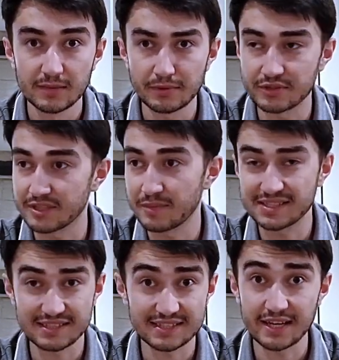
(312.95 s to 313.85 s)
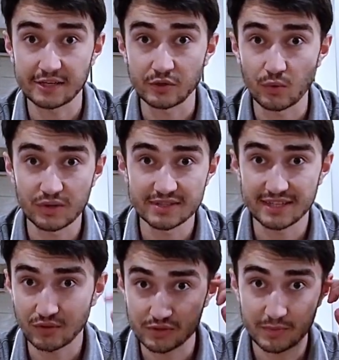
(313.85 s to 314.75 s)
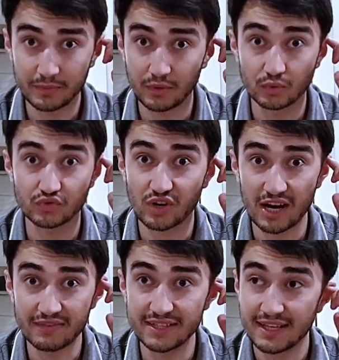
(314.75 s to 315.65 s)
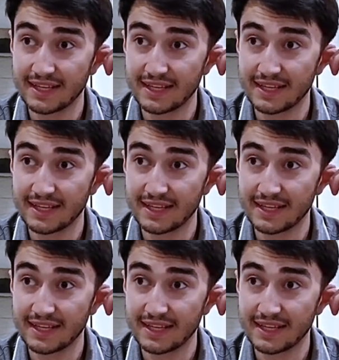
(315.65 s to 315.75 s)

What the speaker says: because it makes a ton of noise, and those people who drive it,